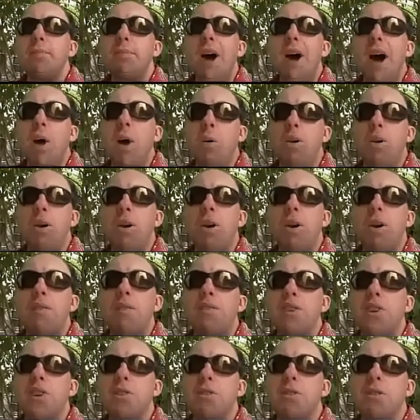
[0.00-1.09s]
the power
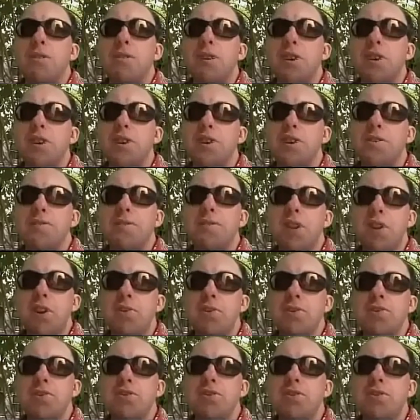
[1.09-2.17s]
of the universe
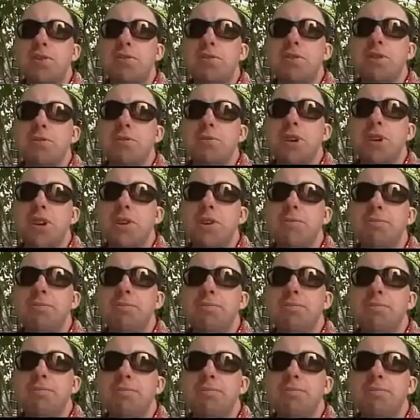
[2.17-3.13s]
flows through me